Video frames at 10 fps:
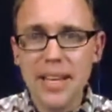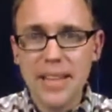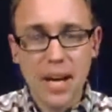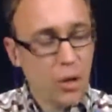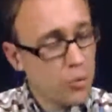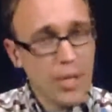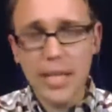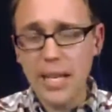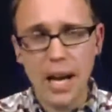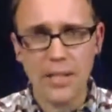that are
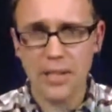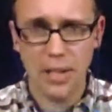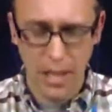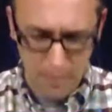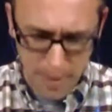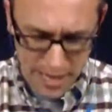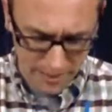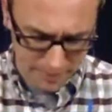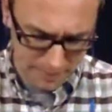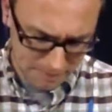really causing a lot of
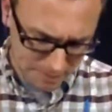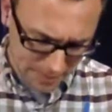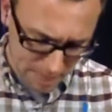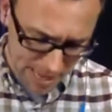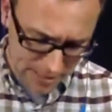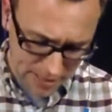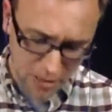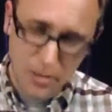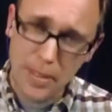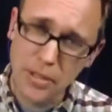pains,
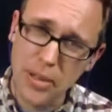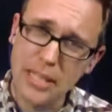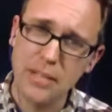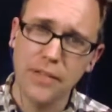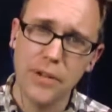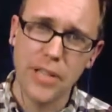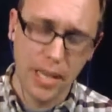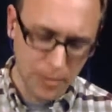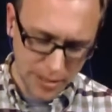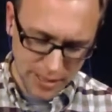excuse me. So that's the first thing
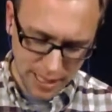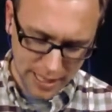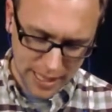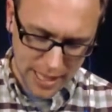I want to say.